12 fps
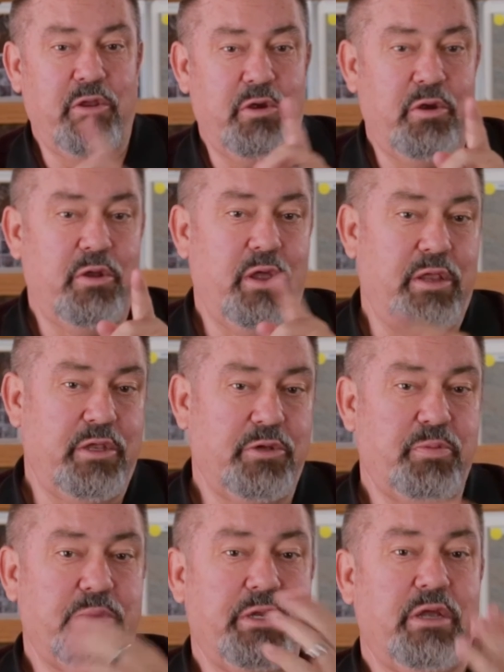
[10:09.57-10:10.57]
there, in
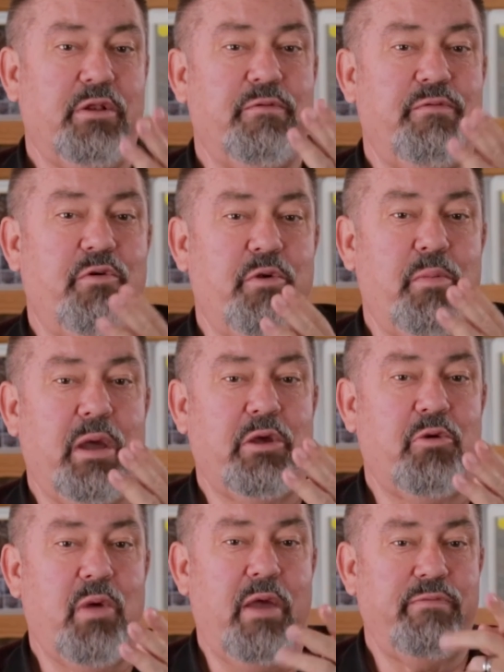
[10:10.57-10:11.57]
this particular
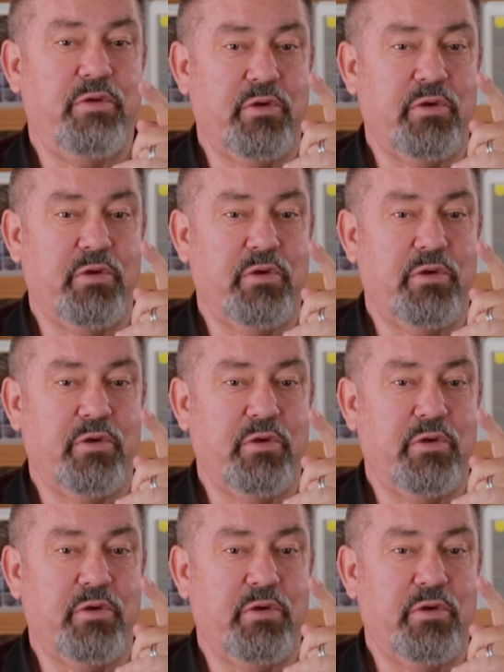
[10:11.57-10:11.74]
photomicrograph,